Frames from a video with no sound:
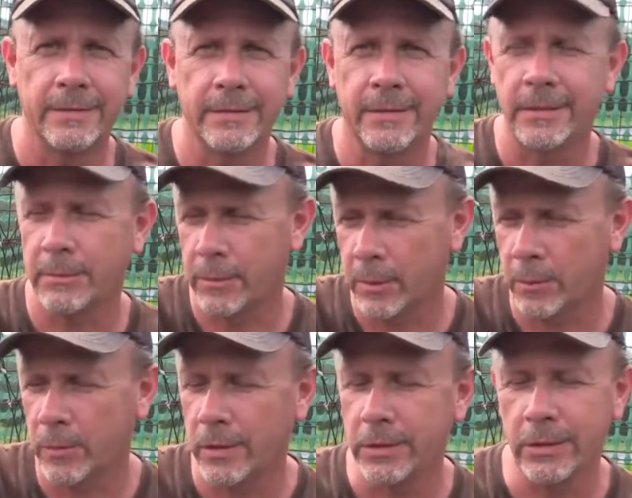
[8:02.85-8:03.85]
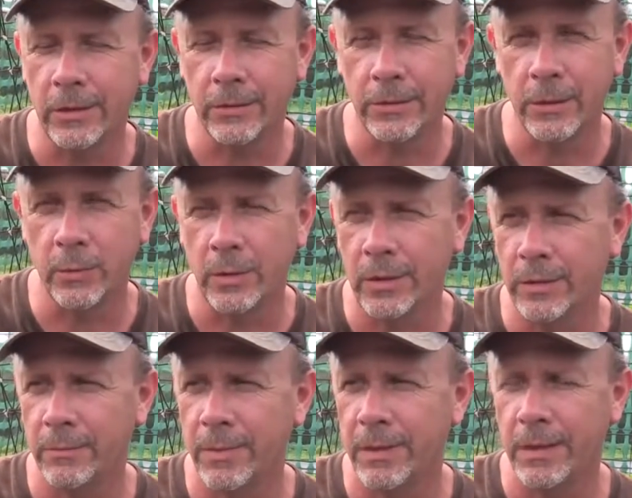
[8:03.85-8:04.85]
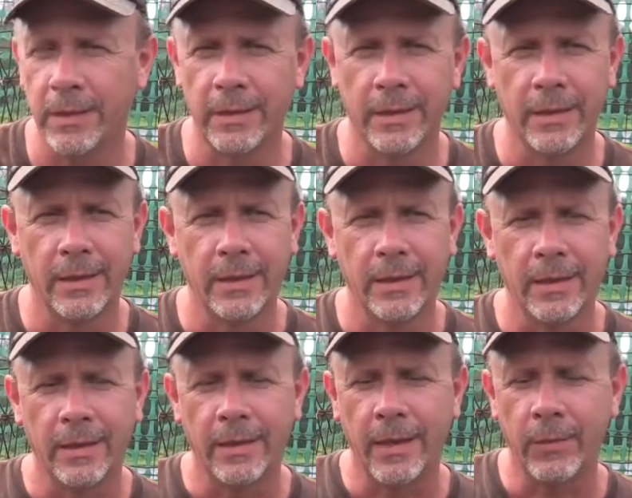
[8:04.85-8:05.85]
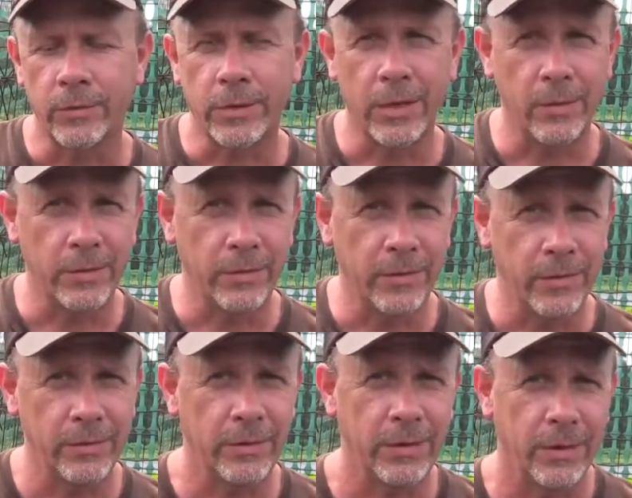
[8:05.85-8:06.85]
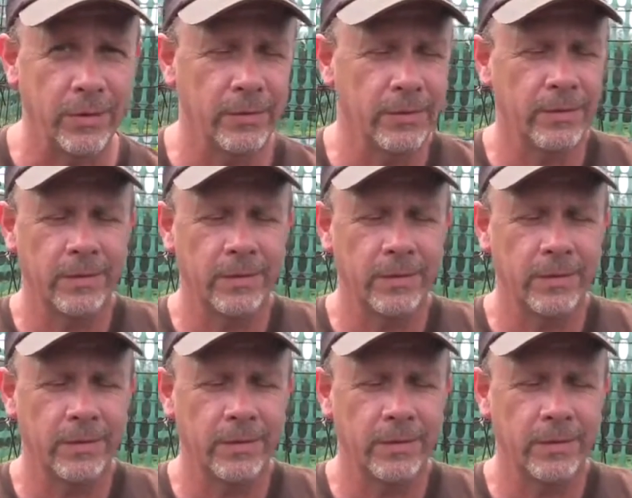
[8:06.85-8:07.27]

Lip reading: Some of them would, you know, some wouldn't, but that was hundreds of years ago.